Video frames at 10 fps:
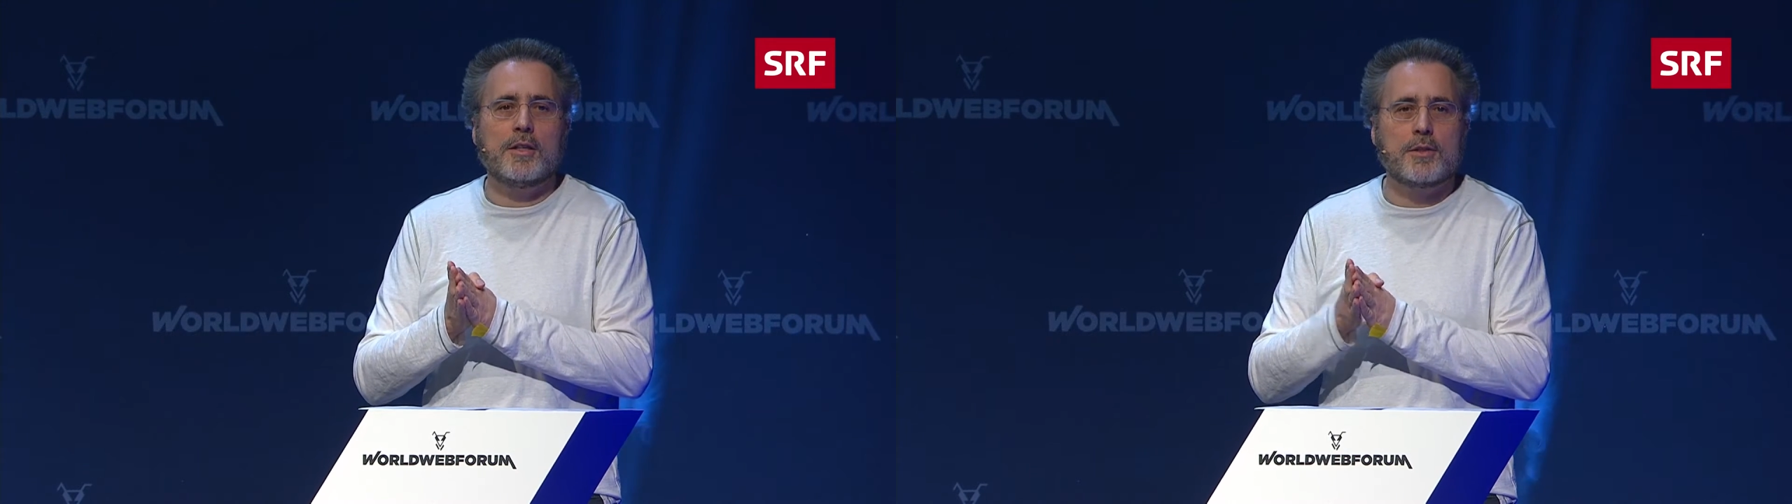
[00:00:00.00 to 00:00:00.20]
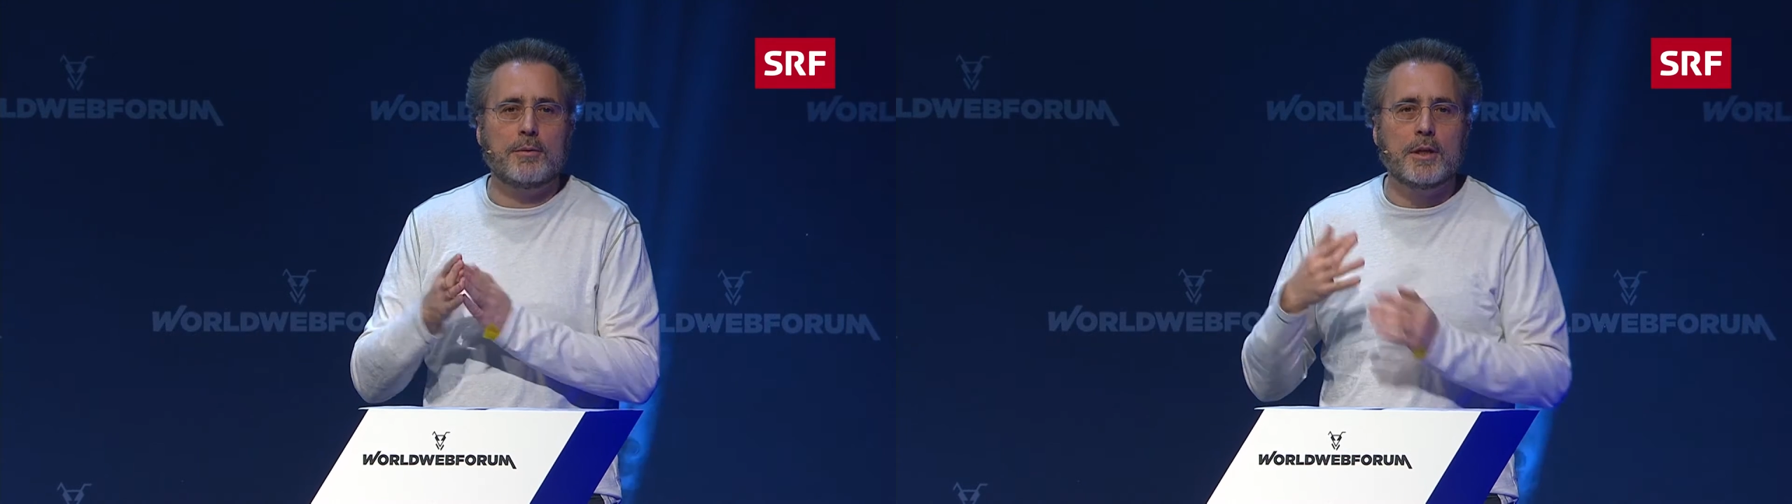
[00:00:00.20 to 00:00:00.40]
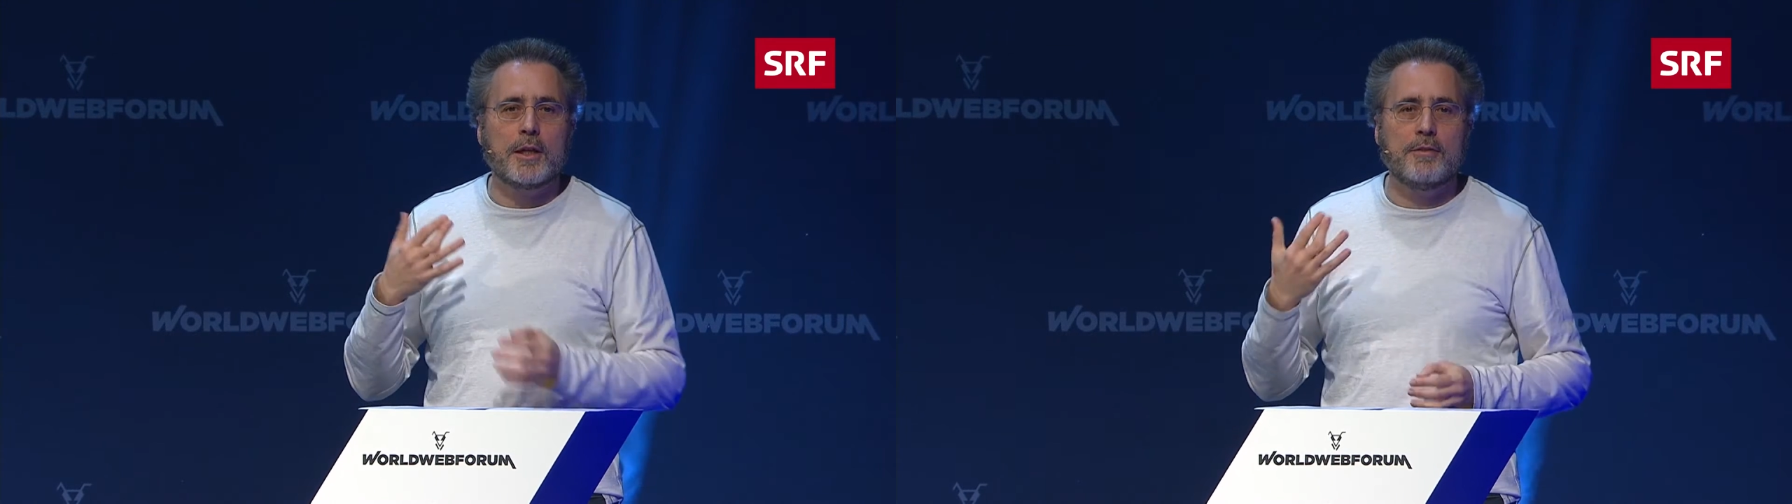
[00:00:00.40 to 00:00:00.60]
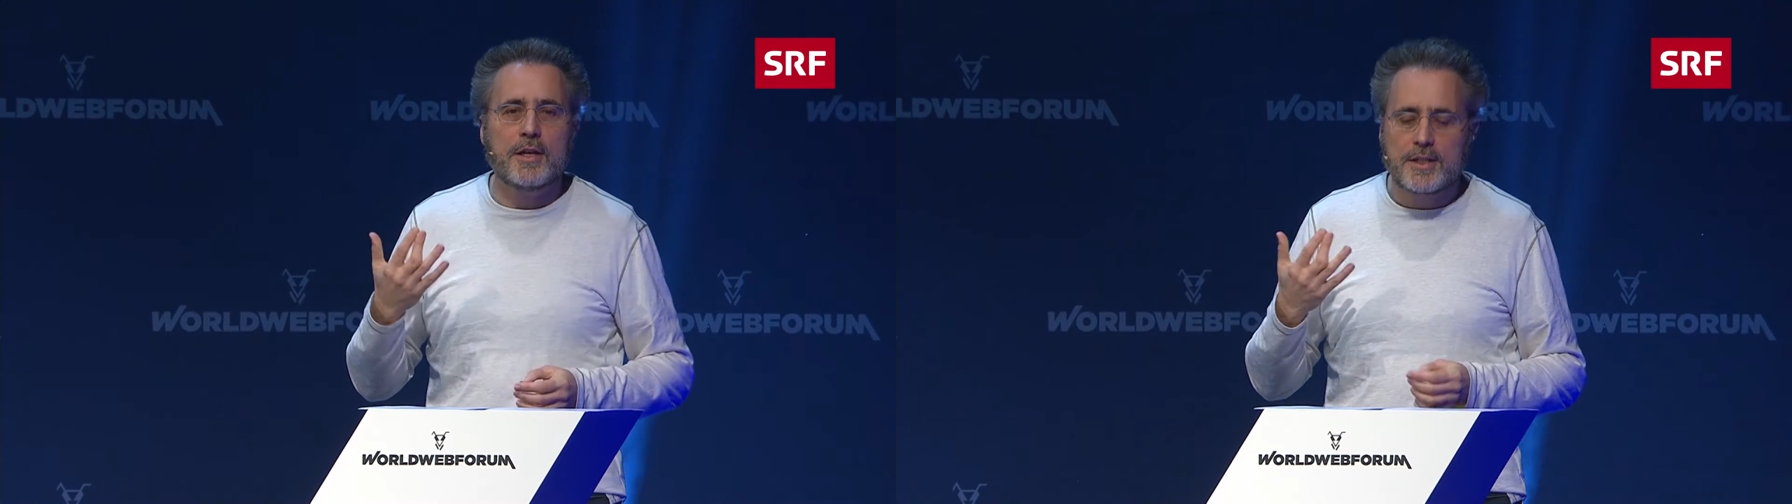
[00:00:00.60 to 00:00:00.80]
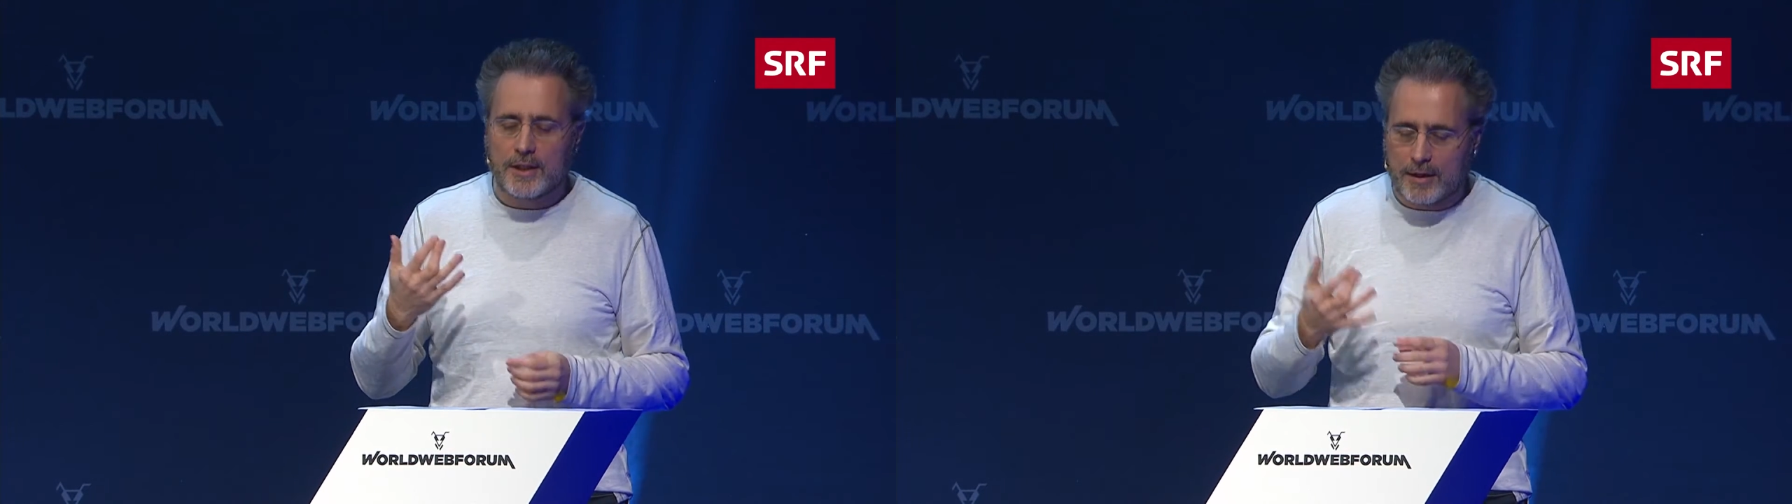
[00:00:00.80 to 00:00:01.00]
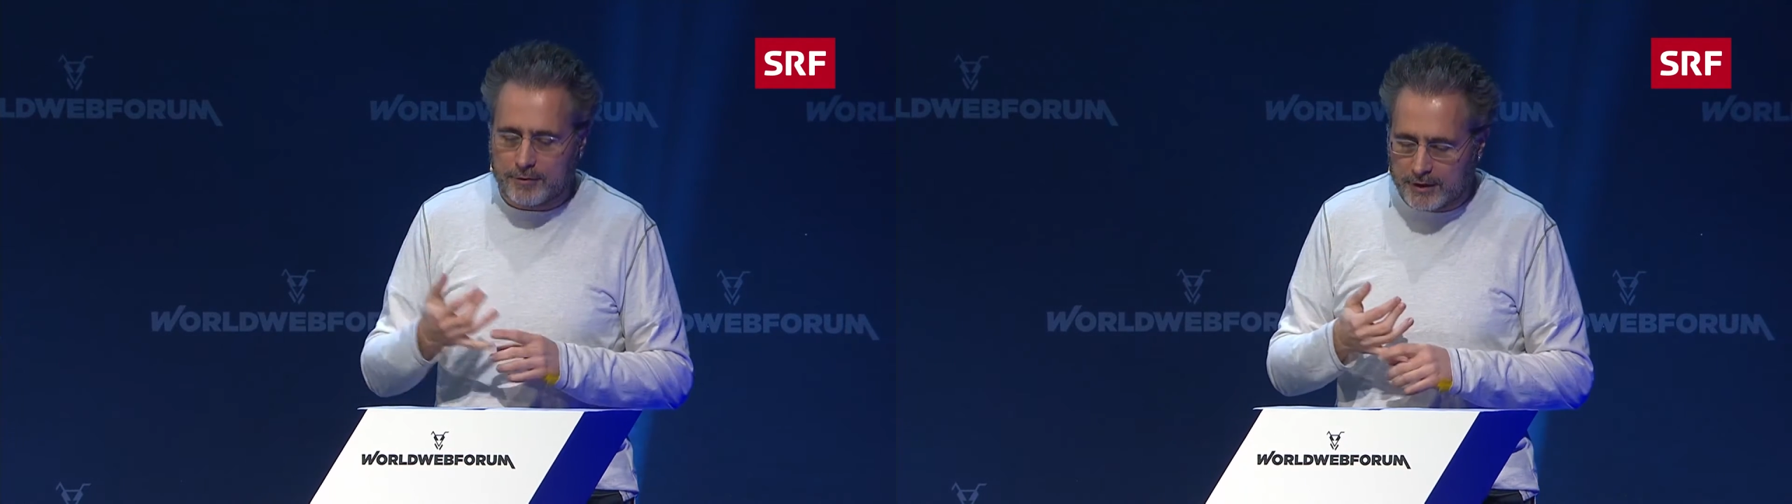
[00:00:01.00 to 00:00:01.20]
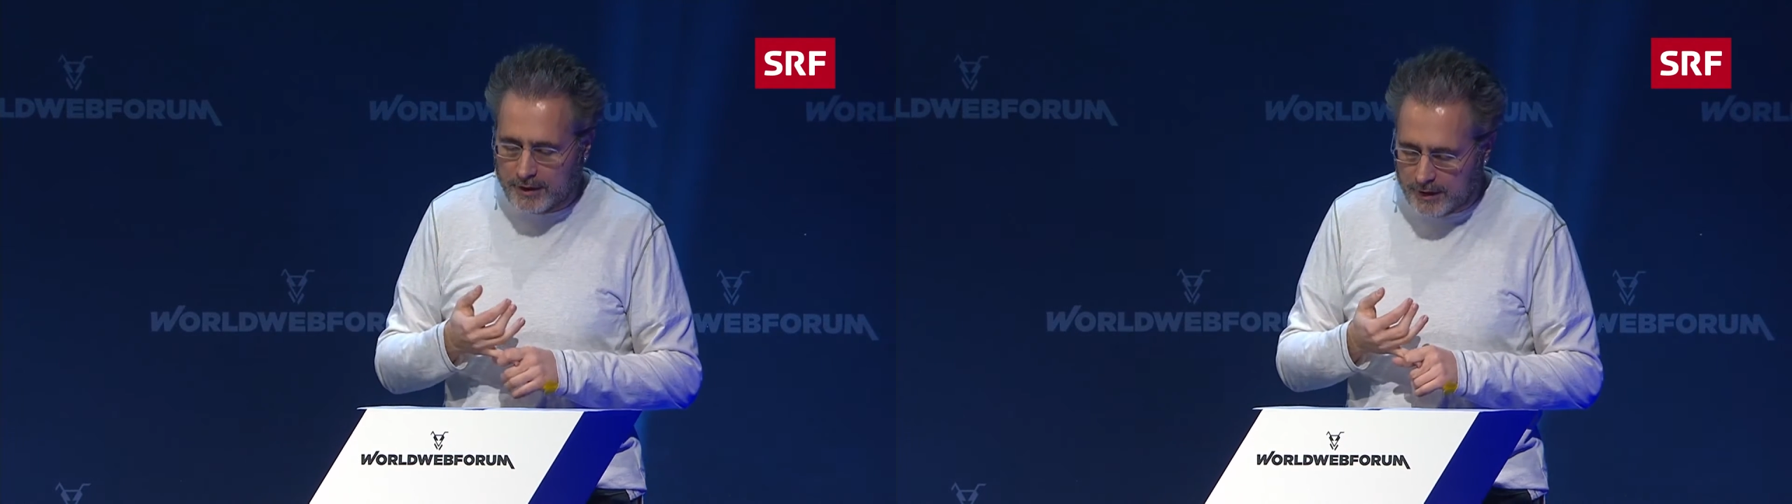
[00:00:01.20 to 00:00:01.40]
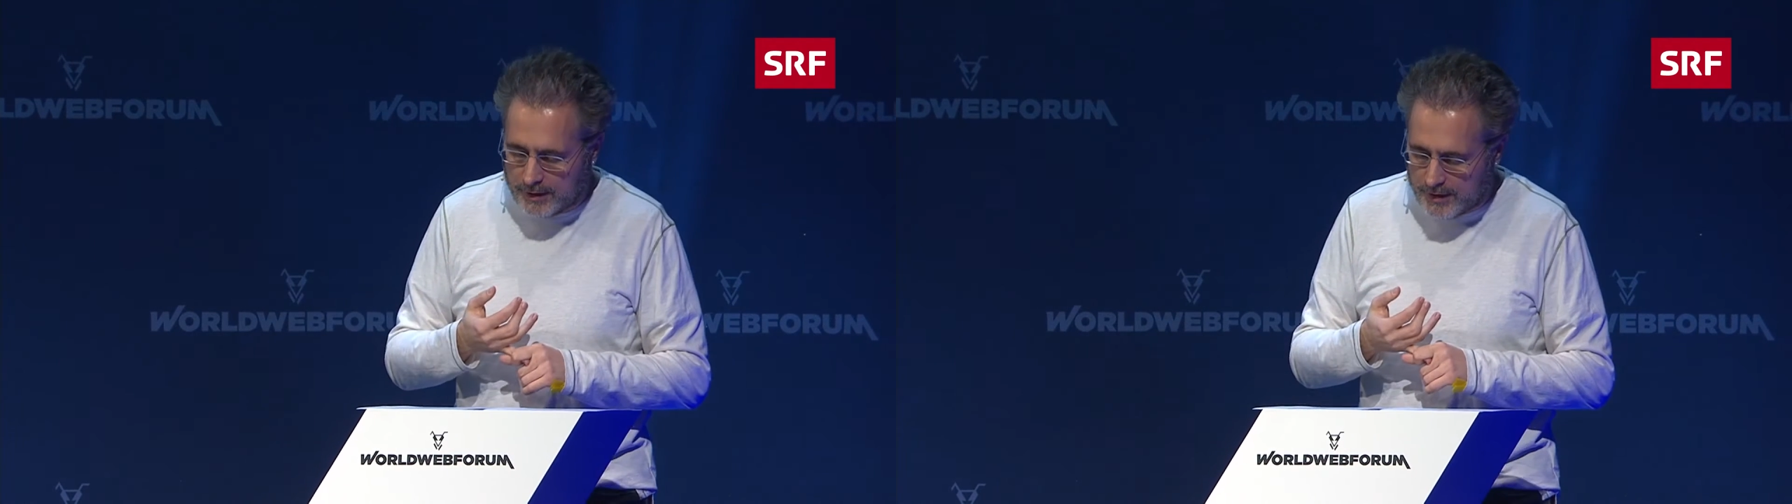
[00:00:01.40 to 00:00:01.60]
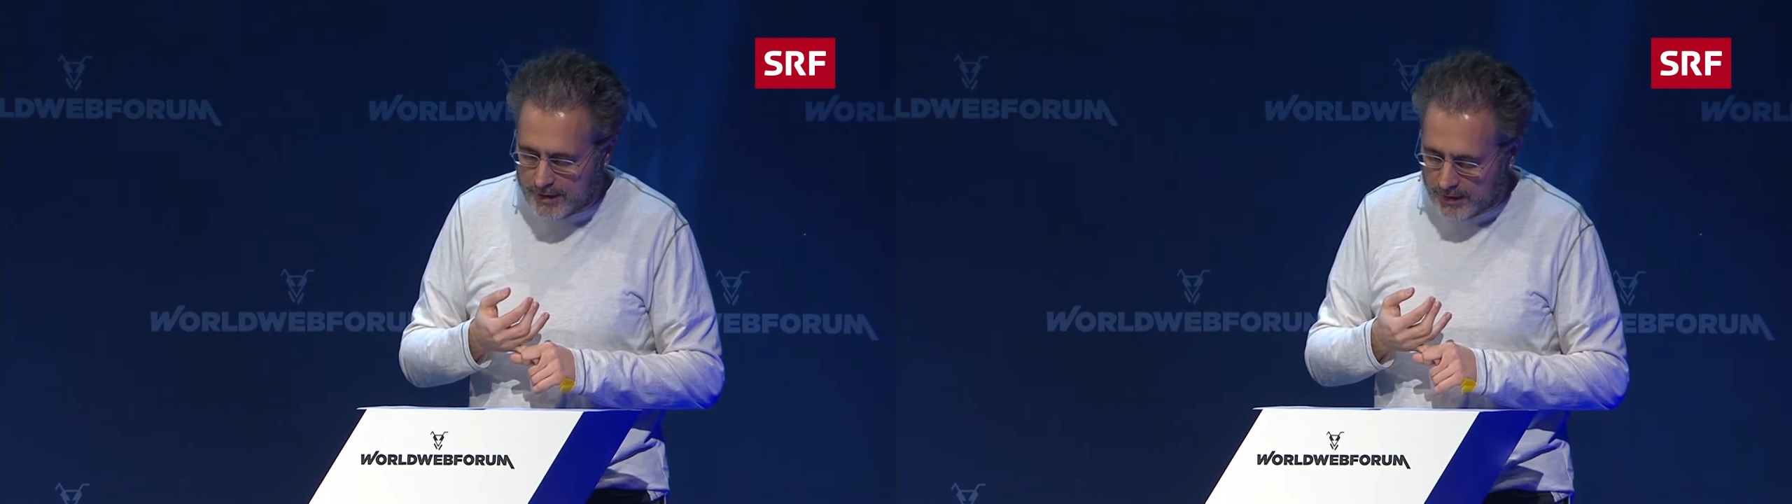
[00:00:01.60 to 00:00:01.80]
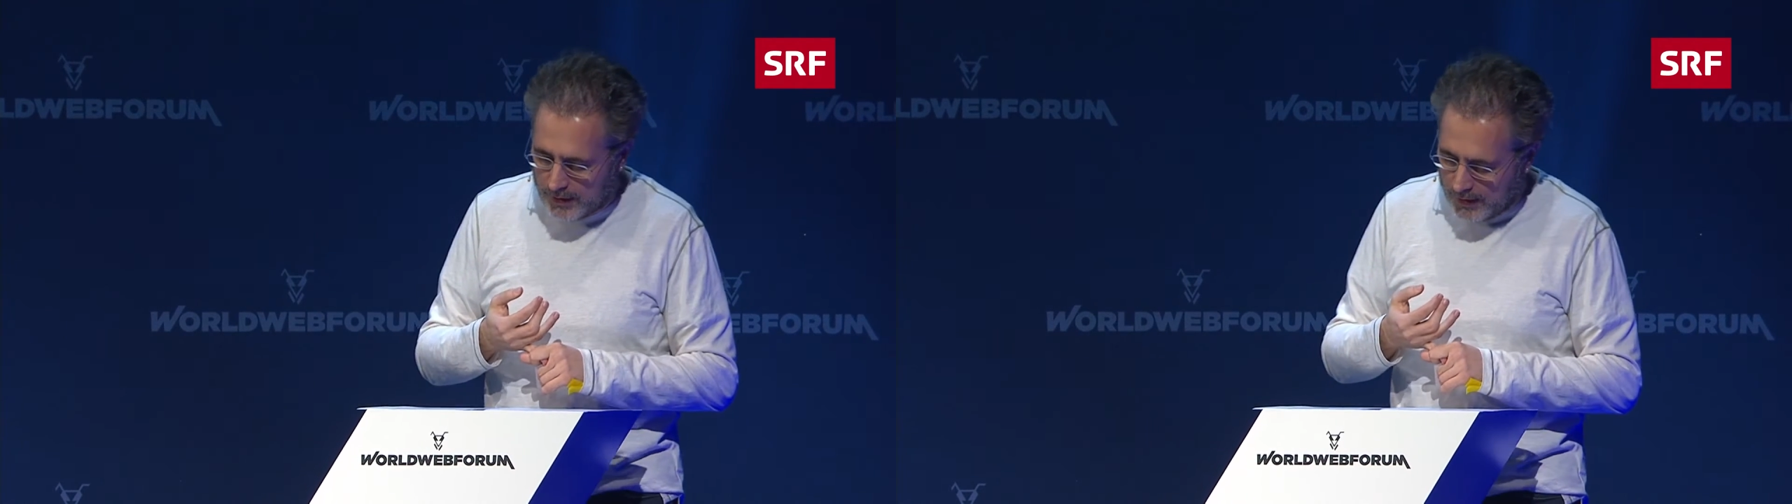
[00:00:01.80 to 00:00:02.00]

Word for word: and so we're investing heavily in these